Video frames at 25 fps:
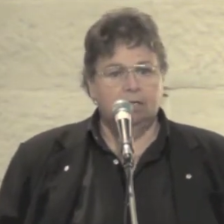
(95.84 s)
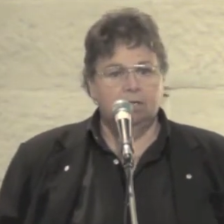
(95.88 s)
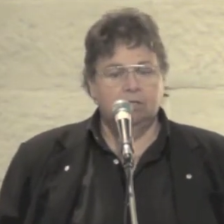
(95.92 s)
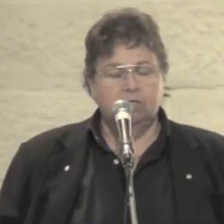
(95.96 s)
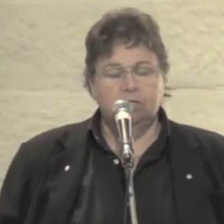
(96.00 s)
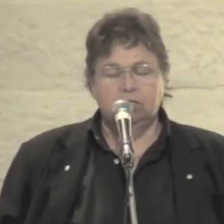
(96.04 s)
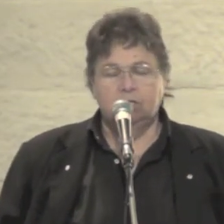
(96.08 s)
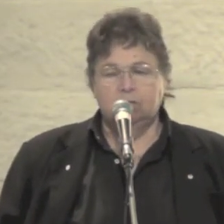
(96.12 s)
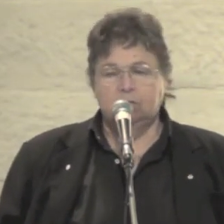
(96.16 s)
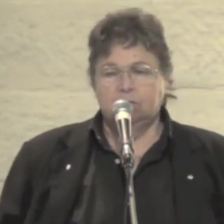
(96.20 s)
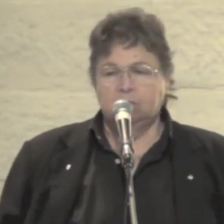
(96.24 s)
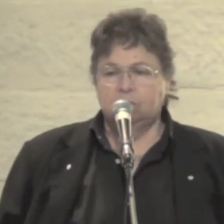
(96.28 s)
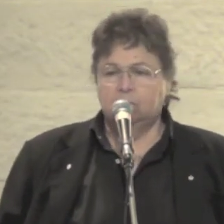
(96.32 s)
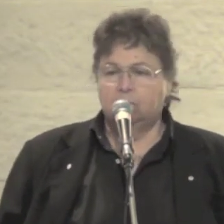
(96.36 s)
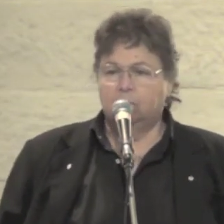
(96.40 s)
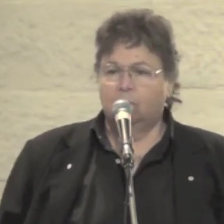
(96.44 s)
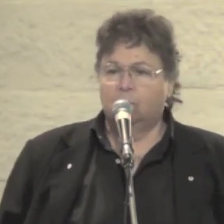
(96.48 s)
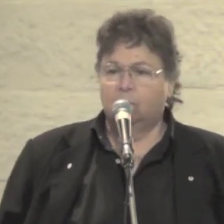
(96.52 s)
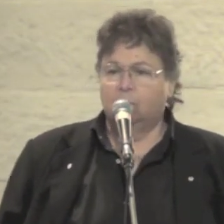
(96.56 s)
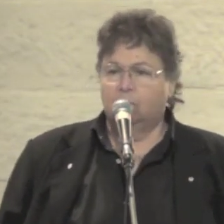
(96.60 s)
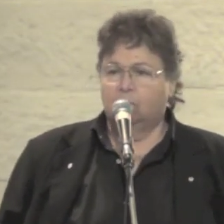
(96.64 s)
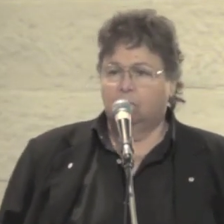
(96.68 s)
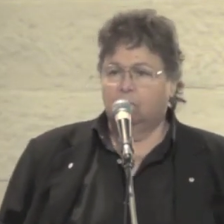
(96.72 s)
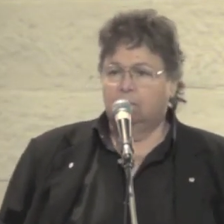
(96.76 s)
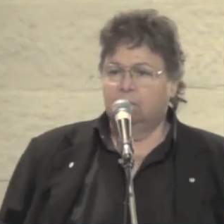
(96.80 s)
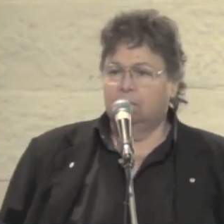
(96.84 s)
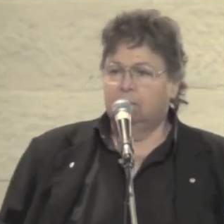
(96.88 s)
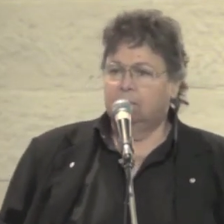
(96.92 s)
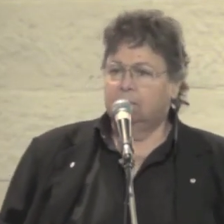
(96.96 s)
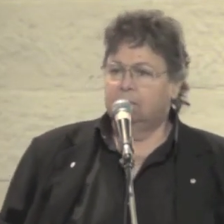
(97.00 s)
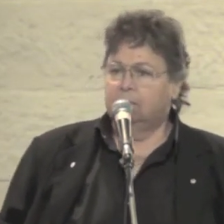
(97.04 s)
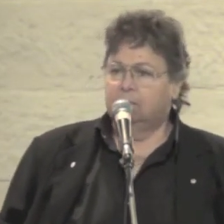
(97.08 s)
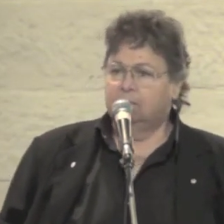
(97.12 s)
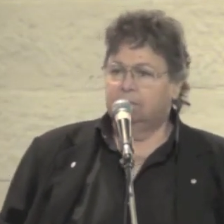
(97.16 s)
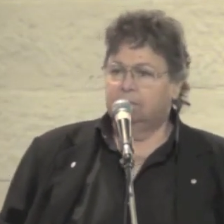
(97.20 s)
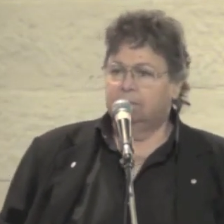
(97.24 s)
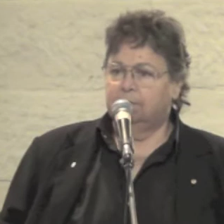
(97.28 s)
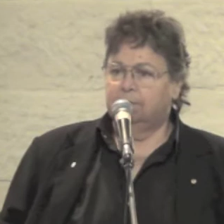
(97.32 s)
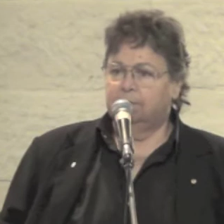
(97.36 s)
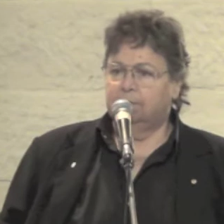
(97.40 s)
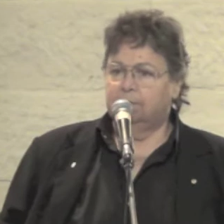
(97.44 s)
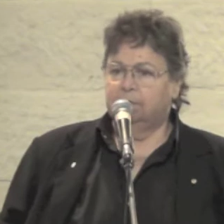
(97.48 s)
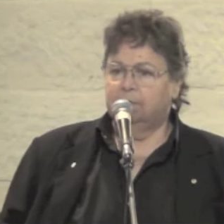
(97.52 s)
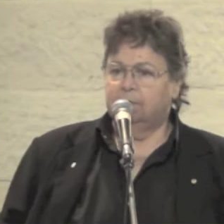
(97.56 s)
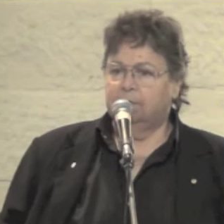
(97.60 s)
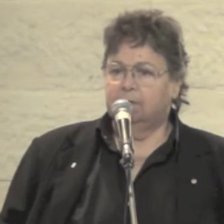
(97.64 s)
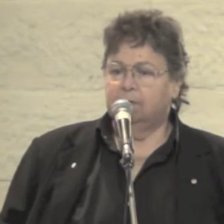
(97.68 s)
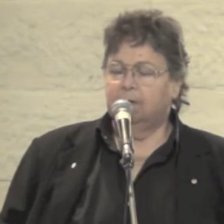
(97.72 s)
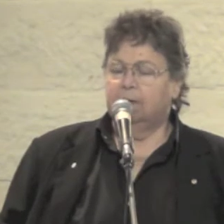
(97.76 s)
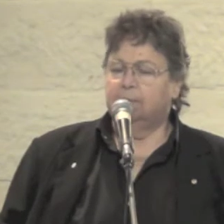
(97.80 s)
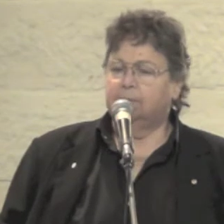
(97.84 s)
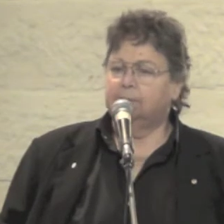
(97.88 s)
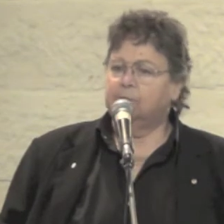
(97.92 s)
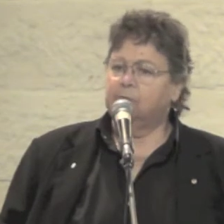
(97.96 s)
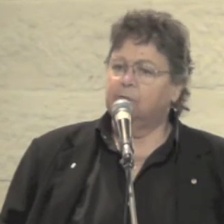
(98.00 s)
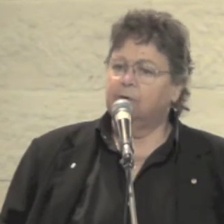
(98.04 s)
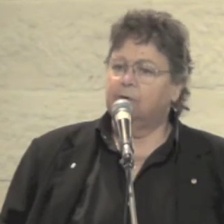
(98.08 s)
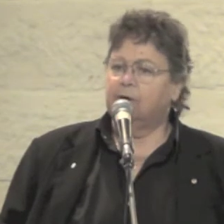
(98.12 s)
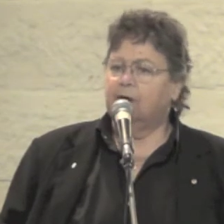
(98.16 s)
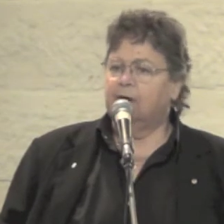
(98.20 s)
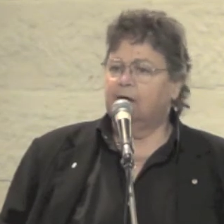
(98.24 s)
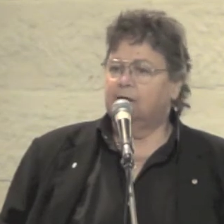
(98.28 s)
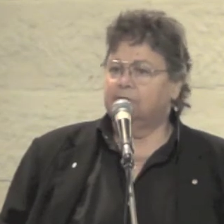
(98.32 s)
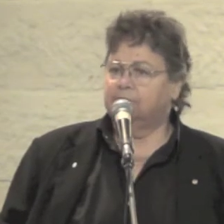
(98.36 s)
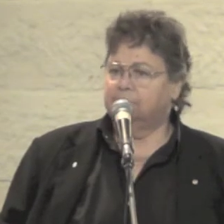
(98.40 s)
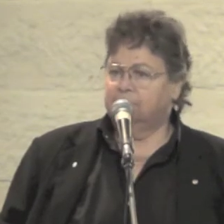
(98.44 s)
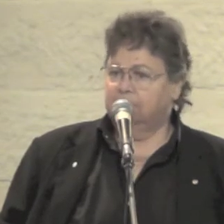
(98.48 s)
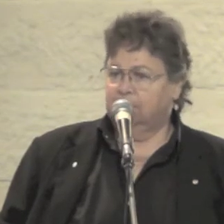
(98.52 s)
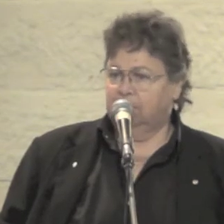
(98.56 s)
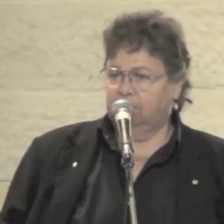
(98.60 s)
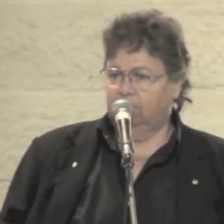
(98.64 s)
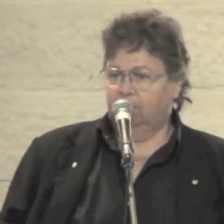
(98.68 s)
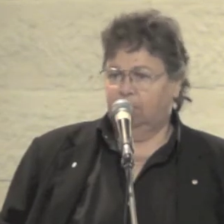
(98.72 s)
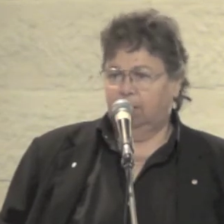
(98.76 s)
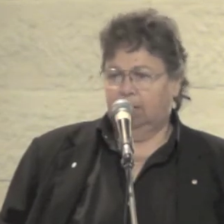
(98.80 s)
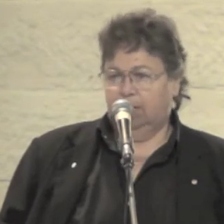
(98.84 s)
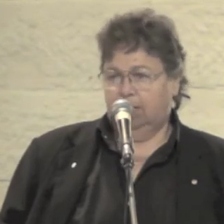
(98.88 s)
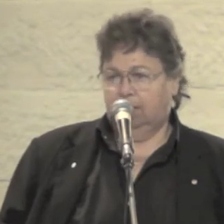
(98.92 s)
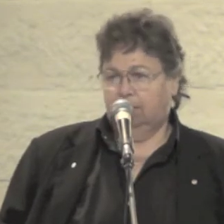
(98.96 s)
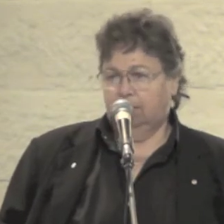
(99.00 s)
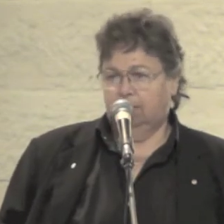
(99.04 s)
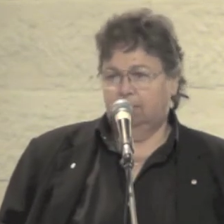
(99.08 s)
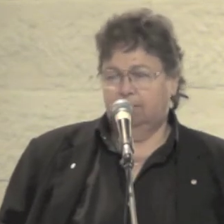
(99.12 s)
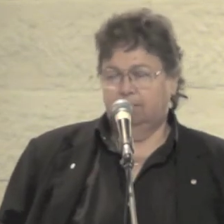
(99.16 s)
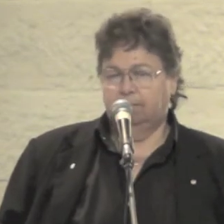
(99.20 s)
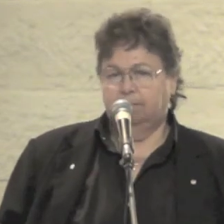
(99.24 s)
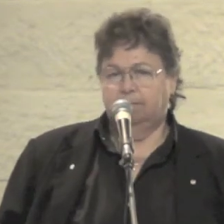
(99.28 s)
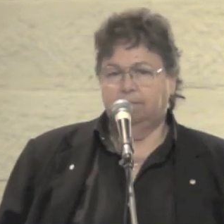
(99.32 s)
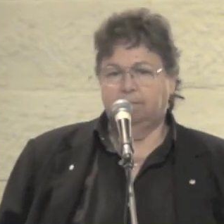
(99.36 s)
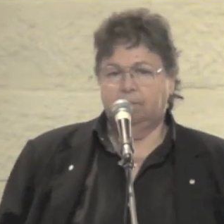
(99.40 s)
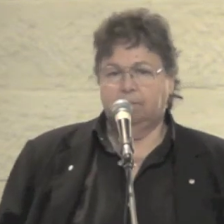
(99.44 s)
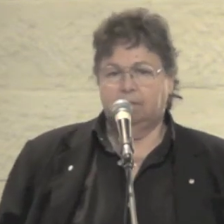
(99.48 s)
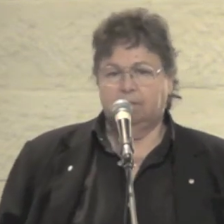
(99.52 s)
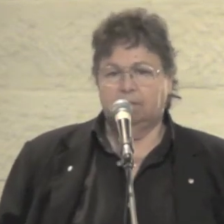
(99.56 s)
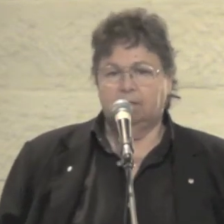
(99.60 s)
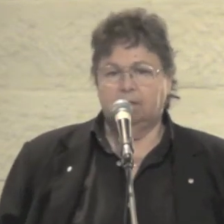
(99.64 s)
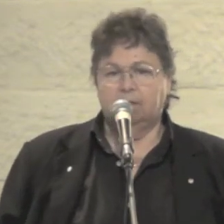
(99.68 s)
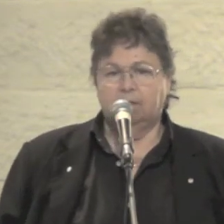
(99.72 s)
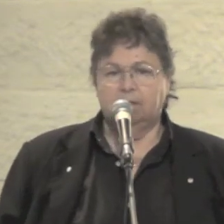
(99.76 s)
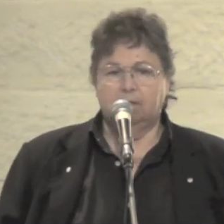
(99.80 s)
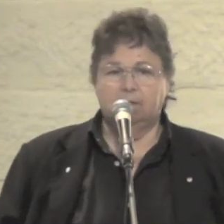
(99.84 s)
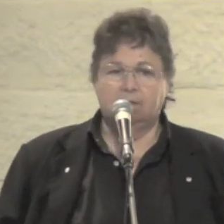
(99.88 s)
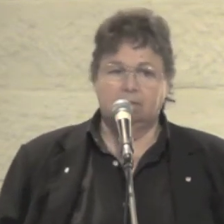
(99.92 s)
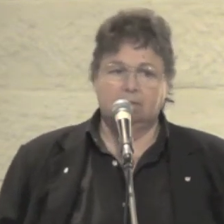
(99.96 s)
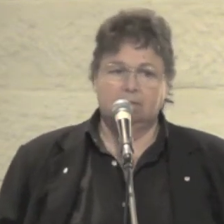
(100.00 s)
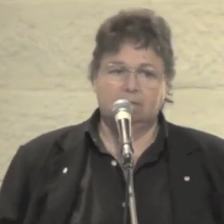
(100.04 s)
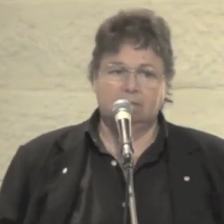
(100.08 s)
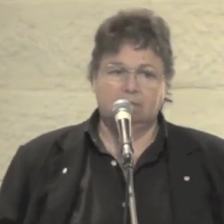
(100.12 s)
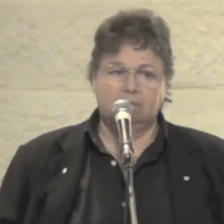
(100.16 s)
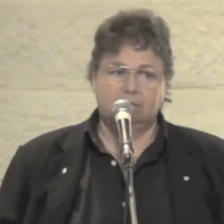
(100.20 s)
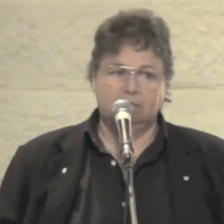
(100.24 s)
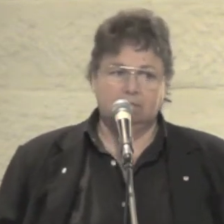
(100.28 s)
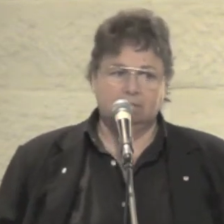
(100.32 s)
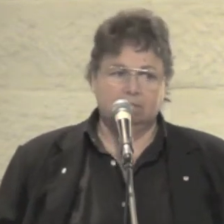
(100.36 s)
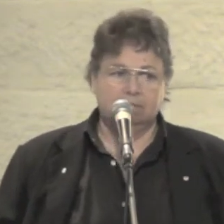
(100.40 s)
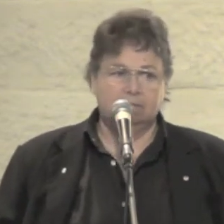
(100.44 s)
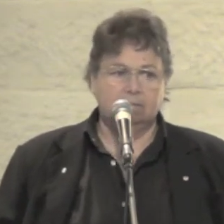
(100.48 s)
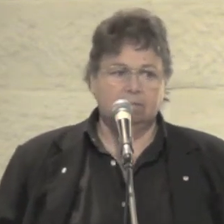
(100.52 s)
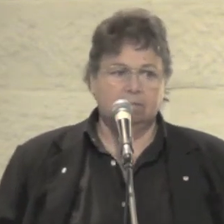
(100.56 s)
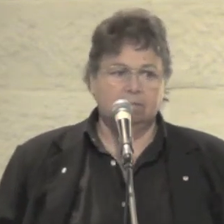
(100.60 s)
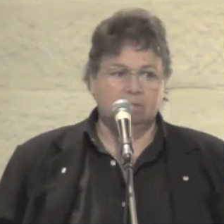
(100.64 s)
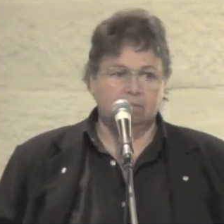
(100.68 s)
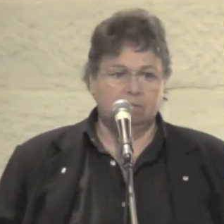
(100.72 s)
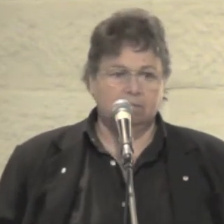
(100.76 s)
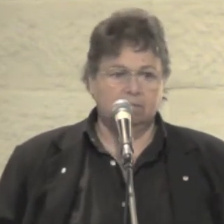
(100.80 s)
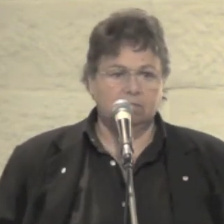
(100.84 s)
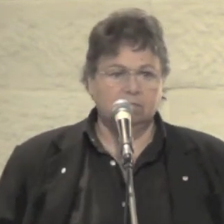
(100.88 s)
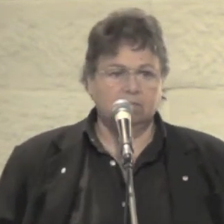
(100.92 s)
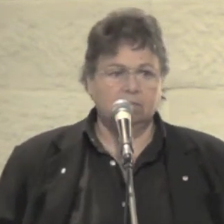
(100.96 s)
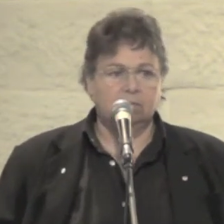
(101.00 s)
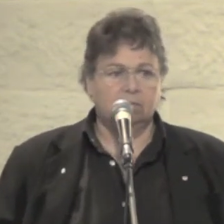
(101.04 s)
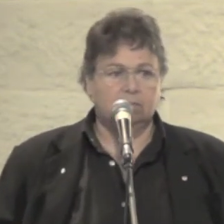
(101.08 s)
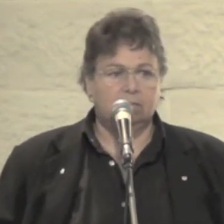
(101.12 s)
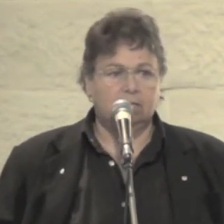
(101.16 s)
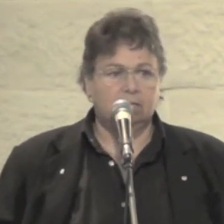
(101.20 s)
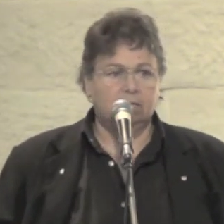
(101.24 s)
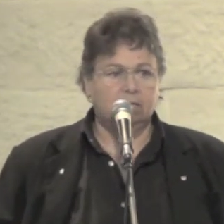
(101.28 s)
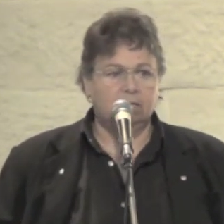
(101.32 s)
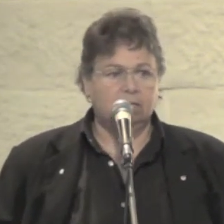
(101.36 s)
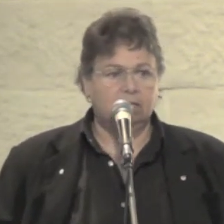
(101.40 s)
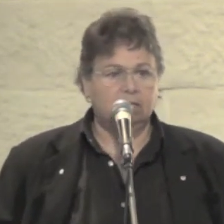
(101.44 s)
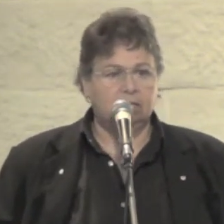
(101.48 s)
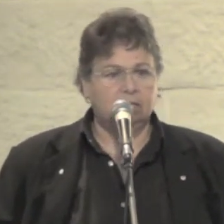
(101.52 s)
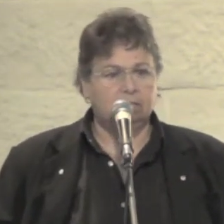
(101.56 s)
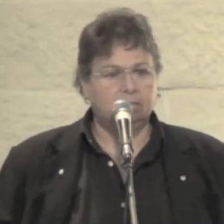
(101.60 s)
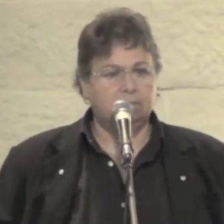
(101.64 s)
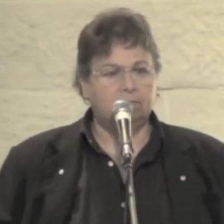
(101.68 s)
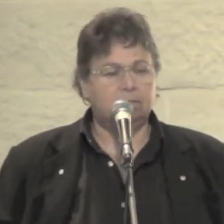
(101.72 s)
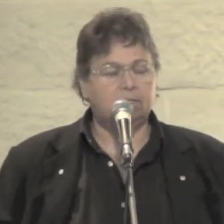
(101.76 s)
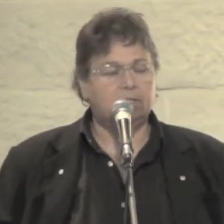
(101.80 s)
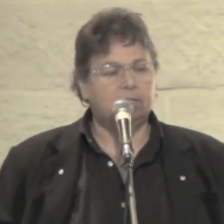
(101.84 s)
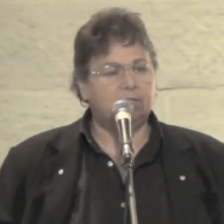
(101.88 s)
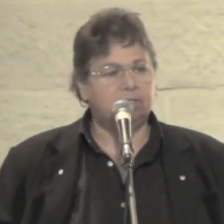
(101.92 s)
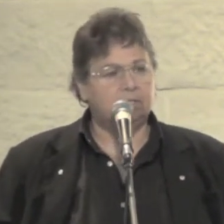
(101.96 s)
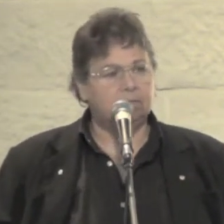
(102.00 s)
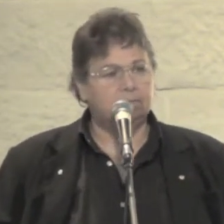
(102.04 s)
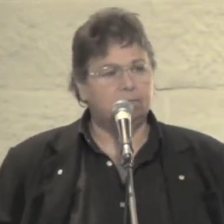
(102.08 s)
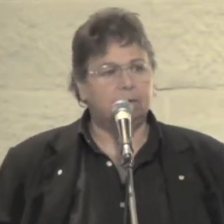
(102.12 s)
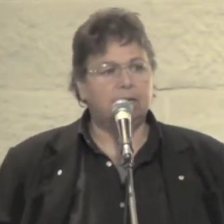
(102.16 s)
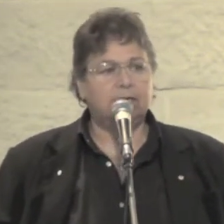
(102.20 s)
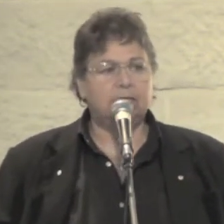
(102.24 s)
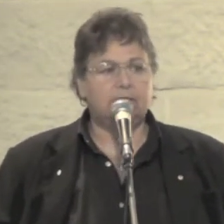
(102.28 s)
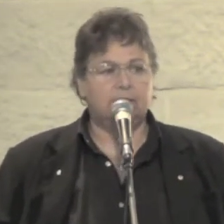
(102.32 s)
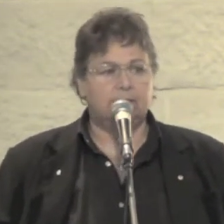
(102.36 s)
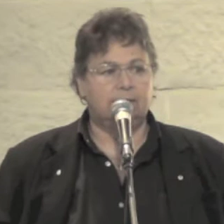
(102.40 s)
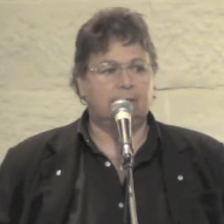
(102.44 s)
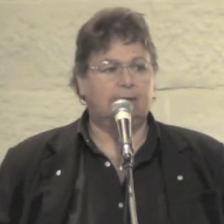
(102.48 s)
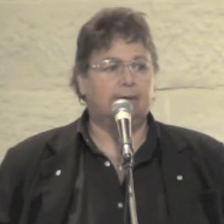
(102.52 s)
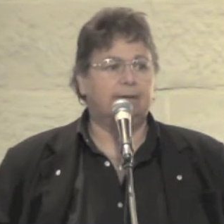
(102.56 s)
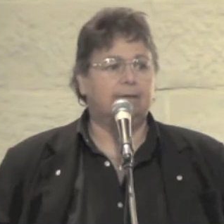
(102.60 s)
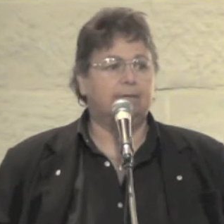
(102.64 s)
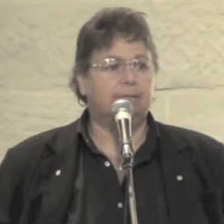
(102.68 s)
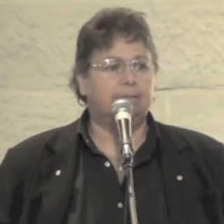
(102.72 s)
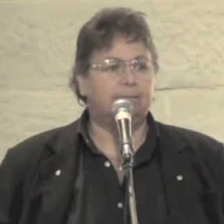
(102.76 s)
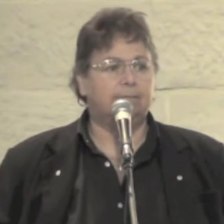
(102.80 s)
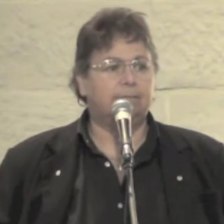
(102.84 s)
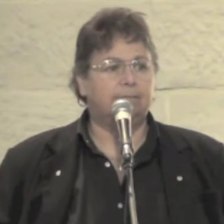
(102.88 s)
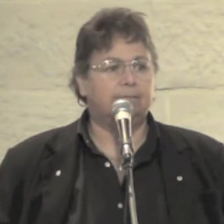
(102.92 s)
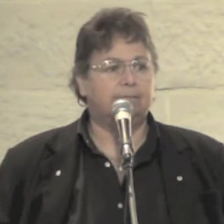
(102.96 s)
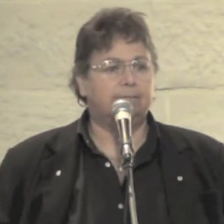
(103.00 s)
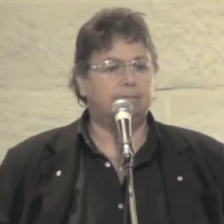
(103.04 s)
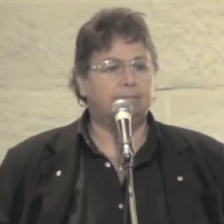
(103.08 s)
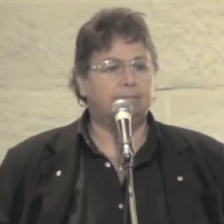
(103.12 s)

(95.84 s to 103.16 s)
And she was born up Grafton Way and Consequently, she's Bunjalung.